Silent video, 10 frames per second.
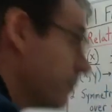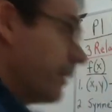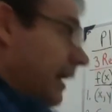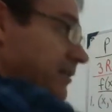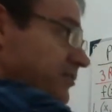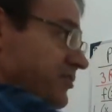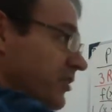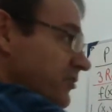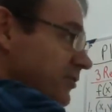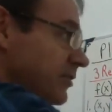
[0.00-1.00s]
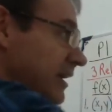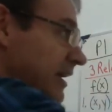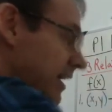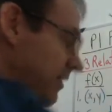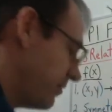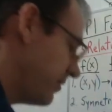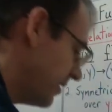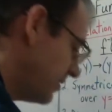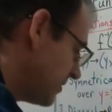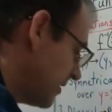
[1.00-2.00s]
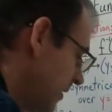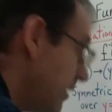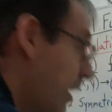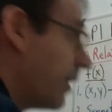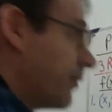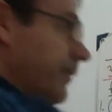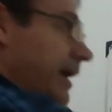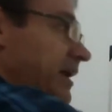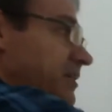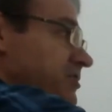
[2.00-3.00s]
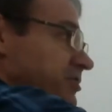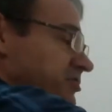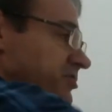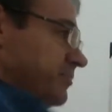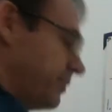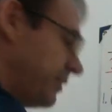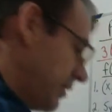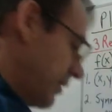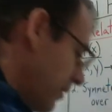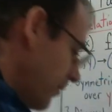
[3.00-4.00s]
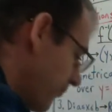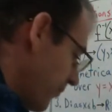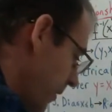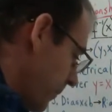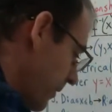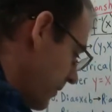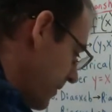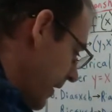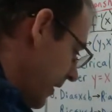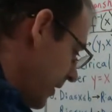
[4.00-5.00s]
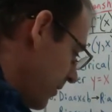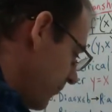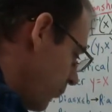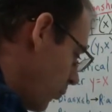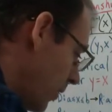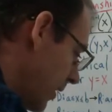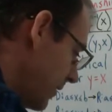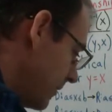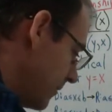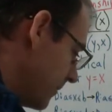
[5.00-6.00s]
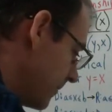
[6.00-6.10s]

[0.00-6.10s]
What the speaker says: by just looking at this, our range should be from -1